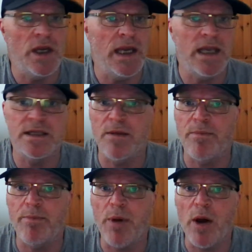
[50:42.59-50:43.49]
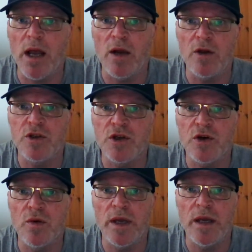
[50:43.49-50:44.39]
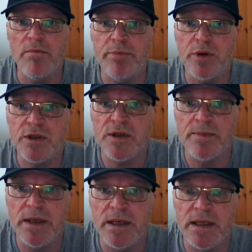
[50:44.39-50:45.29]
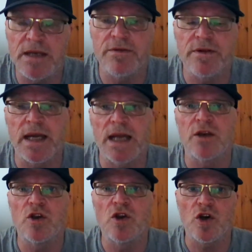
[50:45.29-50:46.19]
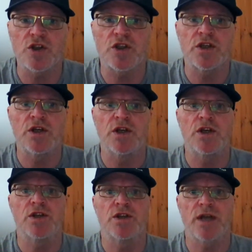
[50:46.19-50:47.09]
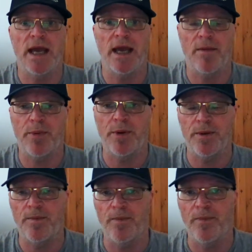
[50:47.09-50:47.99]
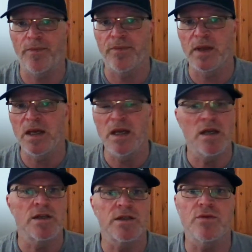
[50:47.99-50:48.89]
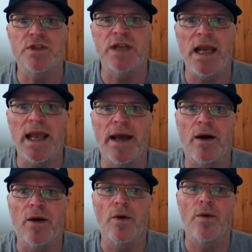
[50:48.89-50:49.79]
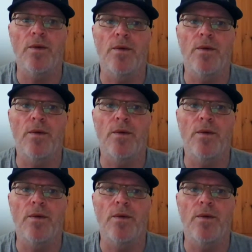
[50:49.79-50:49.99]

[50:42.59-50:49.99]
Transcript: It's a biological impossibility for that not to happen. So chill out.